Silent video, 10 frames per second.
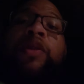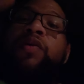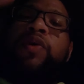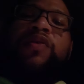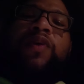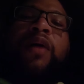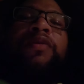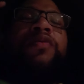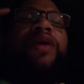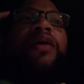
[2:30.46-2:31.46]
the reason why I'm
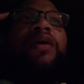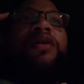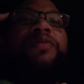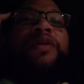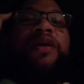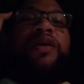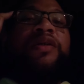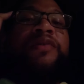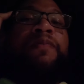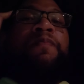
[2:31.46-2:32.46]
gonna do that, y'all, is
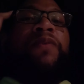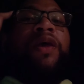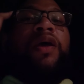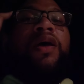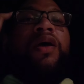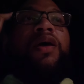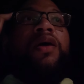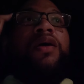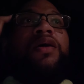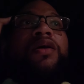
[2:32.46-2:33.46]
because
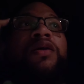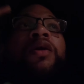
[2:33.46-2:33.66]
you